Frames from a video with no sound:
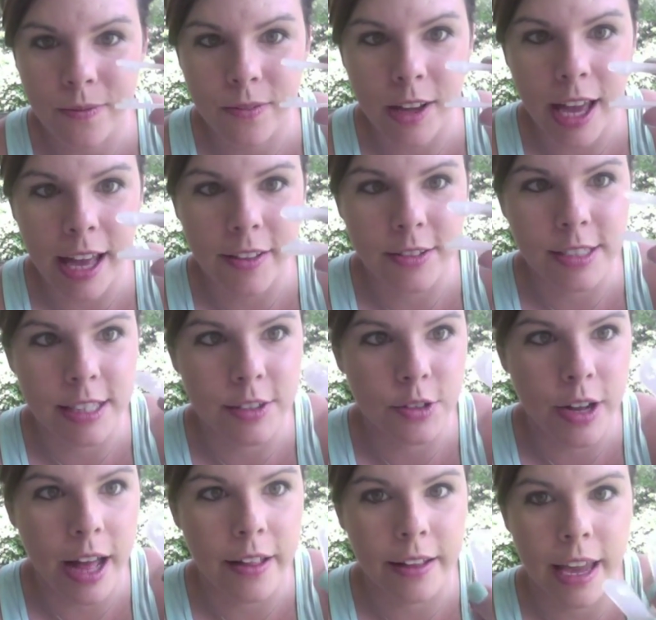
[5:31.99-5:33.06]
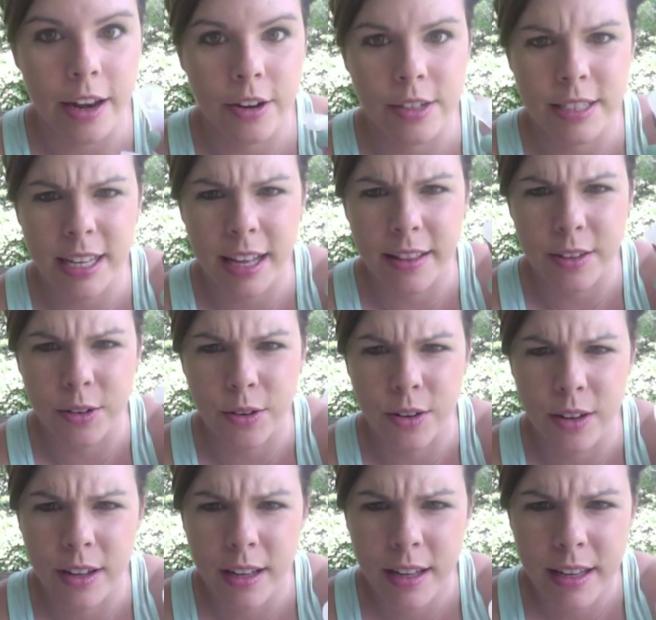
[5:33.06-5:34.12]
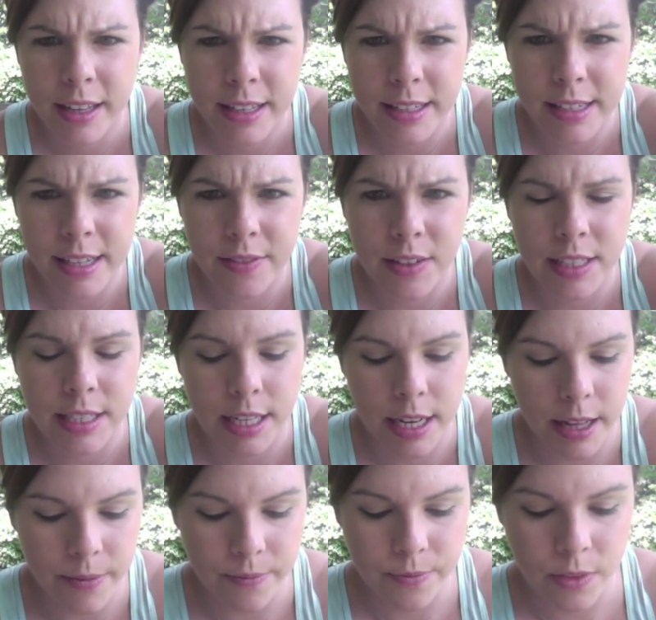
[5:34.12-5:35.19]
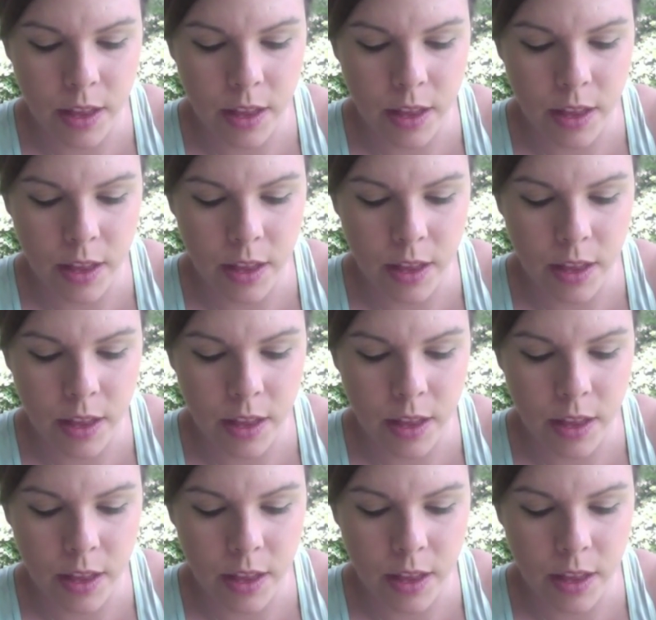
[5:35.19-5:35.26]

Okay, it looks like a little alligator. It's got little divots in it.